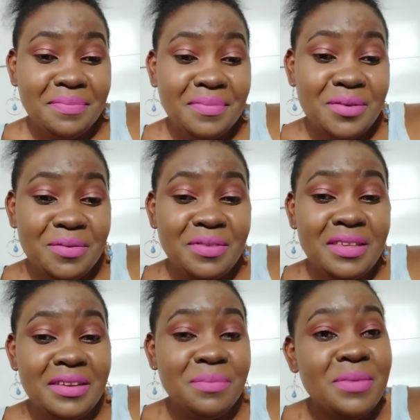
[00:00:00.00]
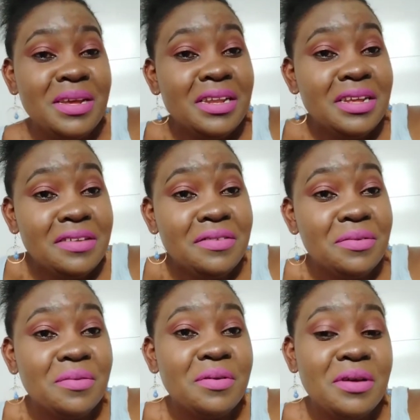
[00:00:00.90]
because it may
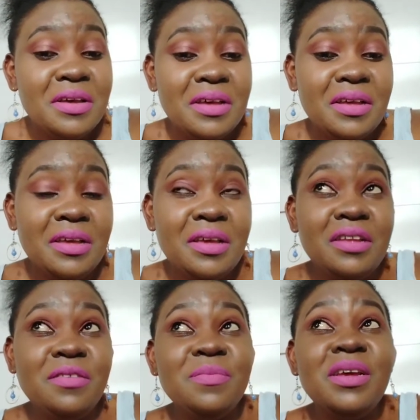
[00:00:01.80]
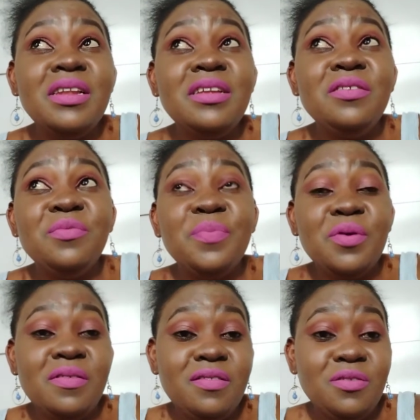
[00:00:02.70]
lead your
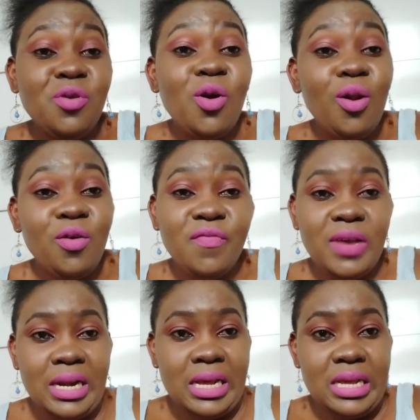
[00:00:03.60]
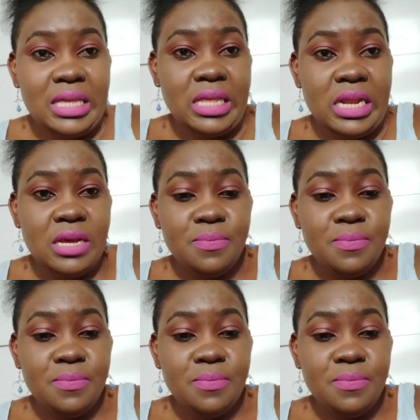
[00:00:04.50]
pores to clog very easily.